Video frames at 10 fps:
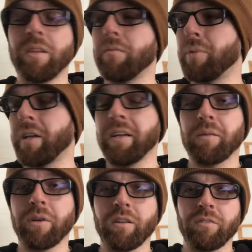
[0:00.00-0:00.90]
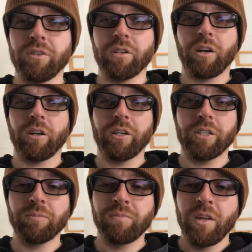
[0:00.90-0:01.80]
Pontiac Bonneville car
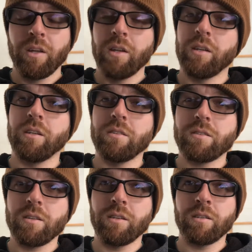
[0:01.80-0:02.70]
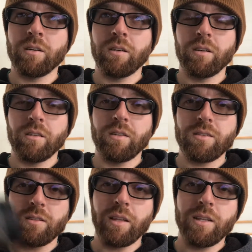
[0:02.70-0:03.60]
here is, and
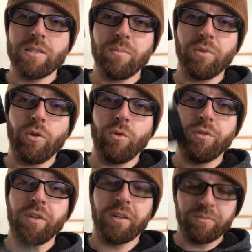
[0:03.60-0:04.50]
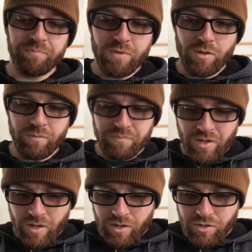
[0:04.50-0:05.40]
this lights up the whole thing. So
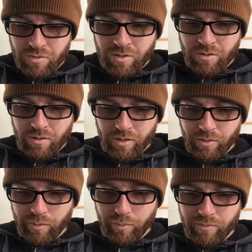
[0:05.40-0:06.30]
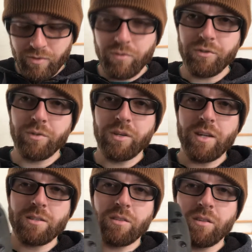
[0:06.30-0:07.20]
just want to do that quick review for you
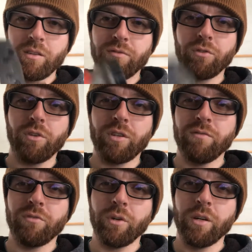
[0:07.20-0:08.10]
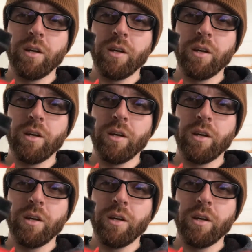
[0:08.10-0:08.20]
guys. I think if you're looking for